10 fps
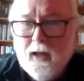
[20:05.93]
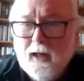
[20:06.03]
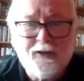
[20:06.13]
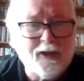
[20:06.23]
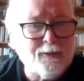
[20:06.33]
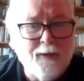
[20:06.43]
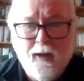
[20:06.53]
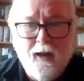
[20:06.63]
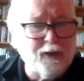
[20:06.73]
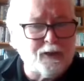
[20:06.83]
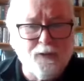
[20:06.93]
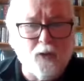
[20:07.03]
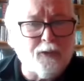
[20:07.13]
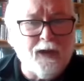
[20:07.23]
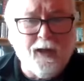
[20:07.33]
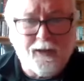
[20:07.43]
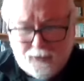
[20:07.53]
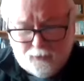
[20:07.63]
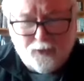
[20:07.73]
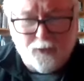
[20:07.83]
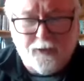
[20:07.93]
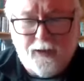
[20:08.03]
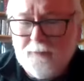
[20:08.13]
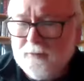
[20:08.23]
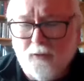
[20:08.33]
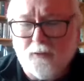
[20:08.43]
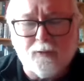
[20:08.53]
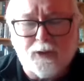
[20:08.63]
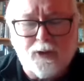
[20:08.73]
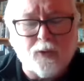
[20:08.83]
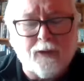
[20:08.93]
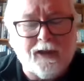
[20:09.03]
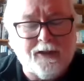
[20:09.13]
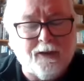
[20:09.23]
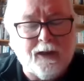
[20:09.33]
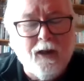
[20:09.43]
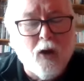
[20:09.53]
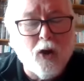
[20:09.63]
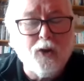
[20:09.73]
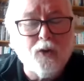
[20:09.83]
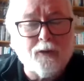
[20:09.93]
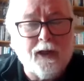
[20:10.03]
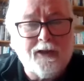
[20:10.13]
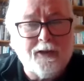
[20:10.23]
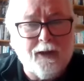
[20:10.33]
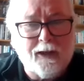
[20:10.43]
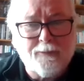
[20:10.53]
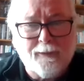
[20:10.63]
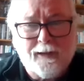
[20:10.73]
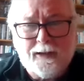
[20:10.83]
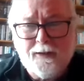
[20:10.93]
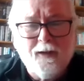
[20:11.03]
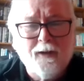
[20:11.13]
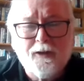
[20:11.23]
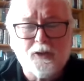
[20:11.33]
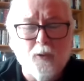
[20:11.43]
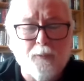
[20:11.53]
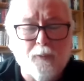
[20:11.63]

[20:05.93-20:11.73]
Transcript: and it's just, there's no, to use your term, no, there's no criteria or no criteria explained. There's no